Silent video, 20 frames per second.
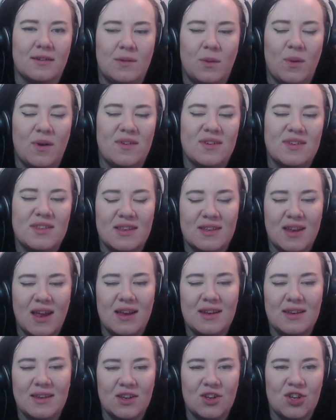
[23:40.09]
Whereas the
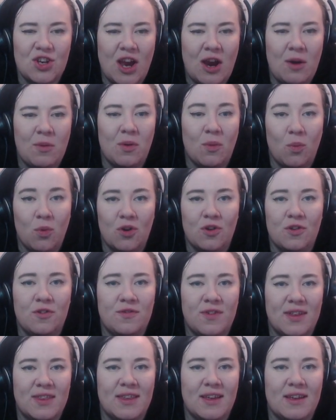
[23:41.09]
standing shower would
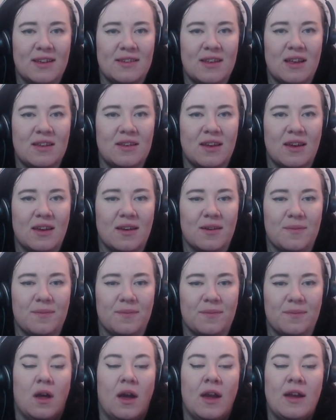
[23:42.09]
fit the aesthetic.
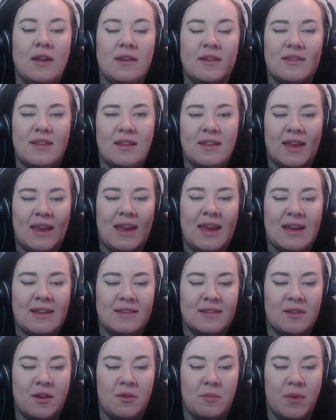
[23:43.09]
I understand that he has
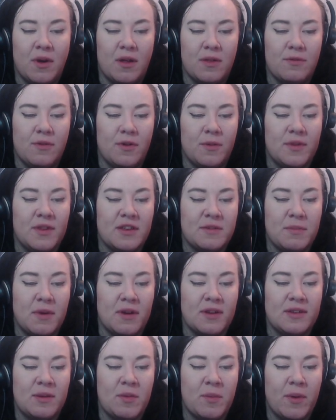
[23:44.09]
his own bathroom and this
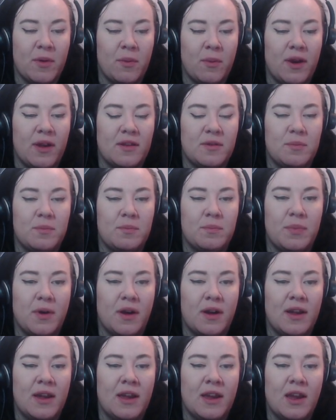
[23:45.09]
might seem a bit weird,
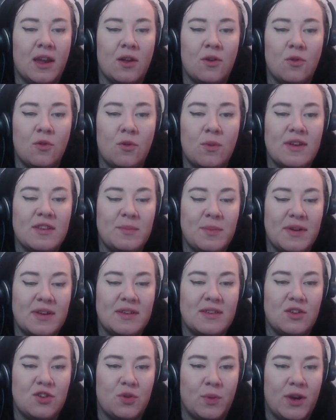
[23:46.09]
but it could always be a
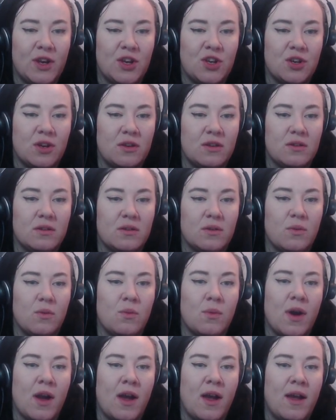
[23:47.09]
situation
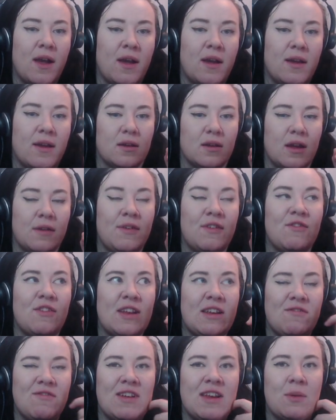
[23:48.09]
where if he
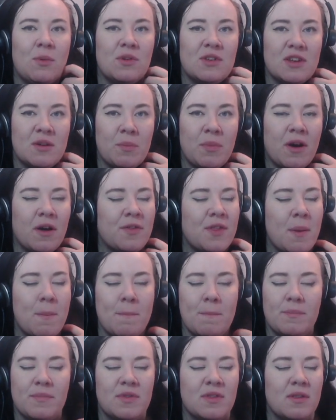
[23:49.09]
really, really wanted a bath,
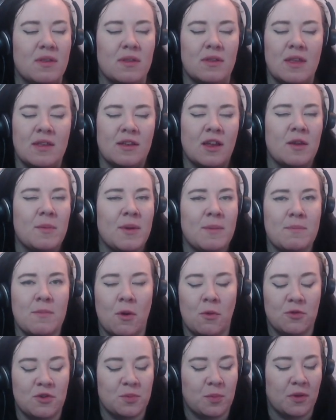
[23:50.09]
then there's going to be
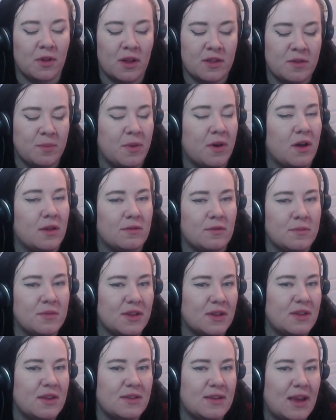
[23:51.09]
multiple other bathrooms
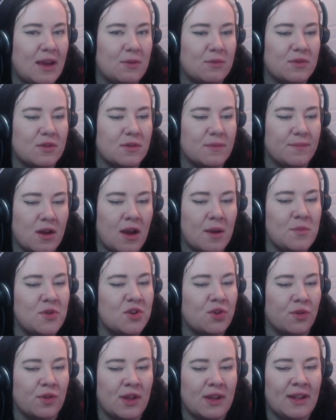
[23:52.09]
in this house. I'm
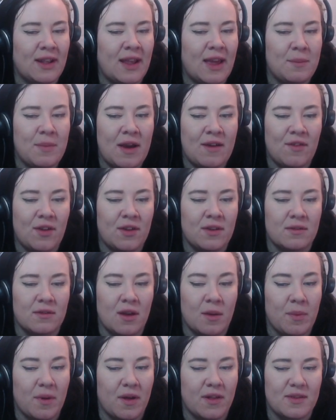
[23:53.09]
sure they'd let him have
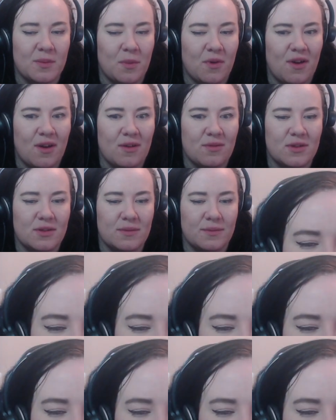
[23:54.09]
a bath somewhere else.